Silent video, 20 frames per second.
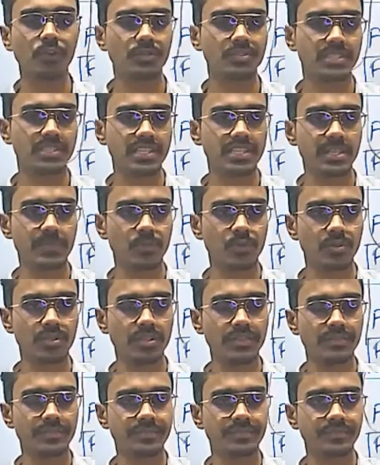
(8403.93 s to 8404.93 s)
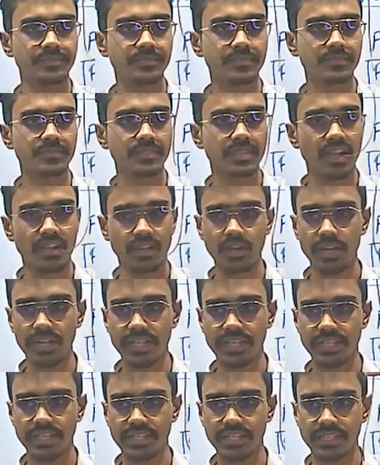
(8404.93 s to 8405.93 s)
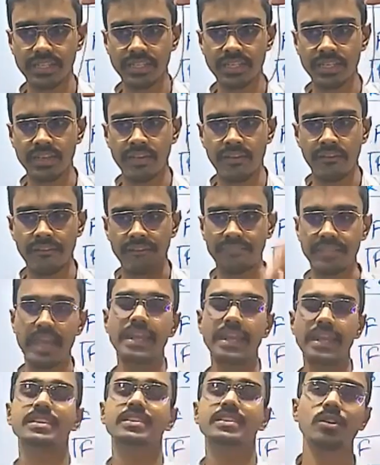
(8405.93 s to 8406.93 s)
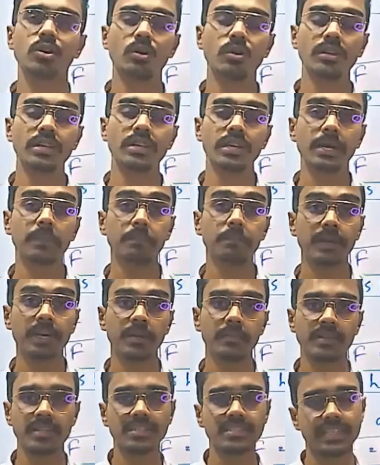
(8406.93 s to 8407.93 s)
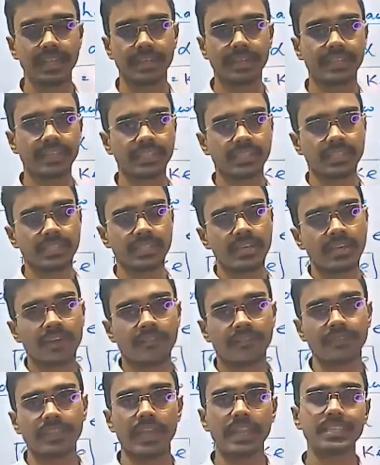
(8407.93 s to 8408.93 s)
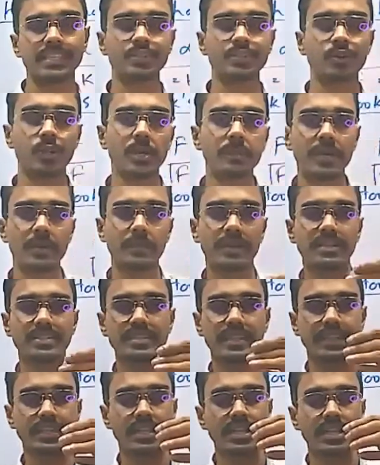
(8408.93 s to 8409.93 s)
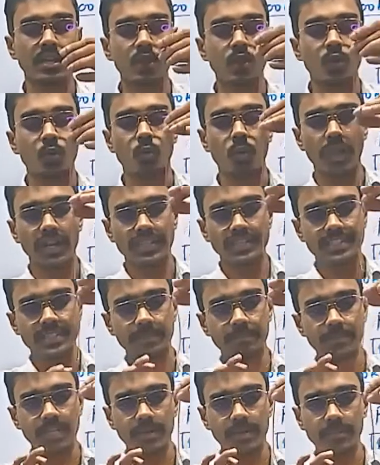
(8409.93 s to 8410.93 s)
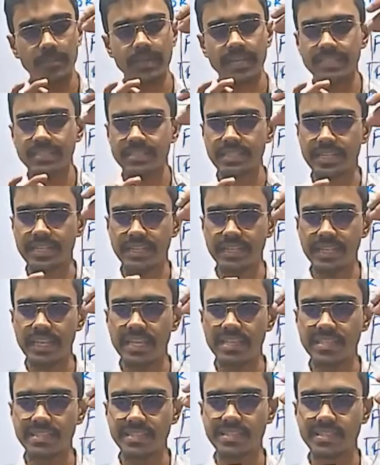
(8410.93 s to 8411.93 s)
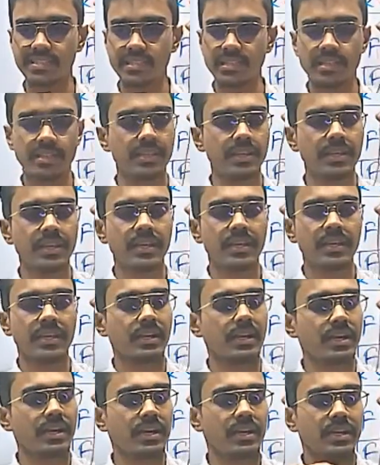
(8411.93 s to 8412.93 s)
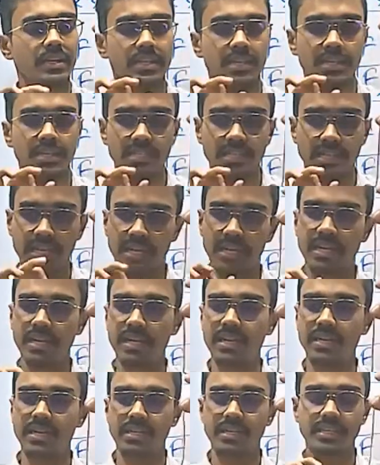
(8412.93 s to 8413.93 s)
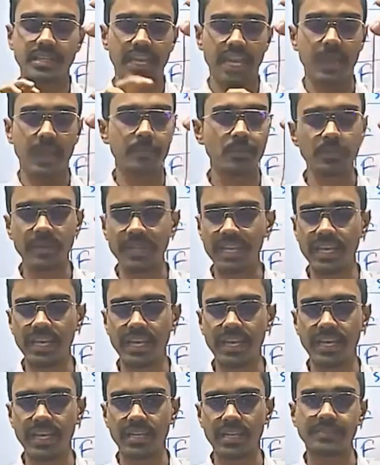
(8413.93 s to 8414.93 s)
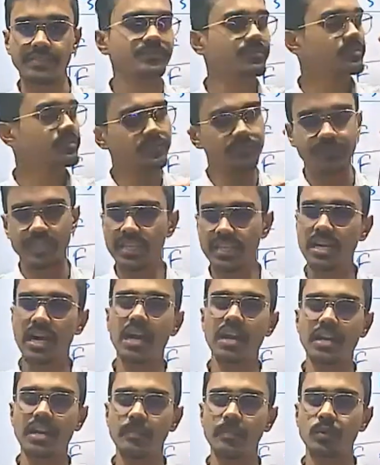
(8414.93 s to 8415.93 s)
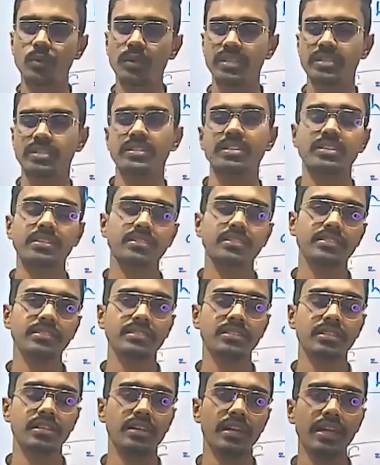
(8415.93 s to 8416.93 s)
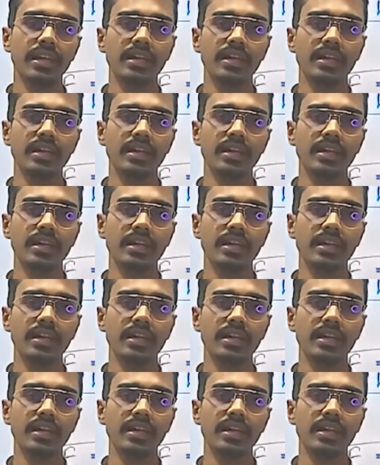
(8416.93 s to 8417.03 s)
removed. Got it? That is called a permanent set. That is called a permanent set. Once a permanent set is came to the material, we can't remove it, right?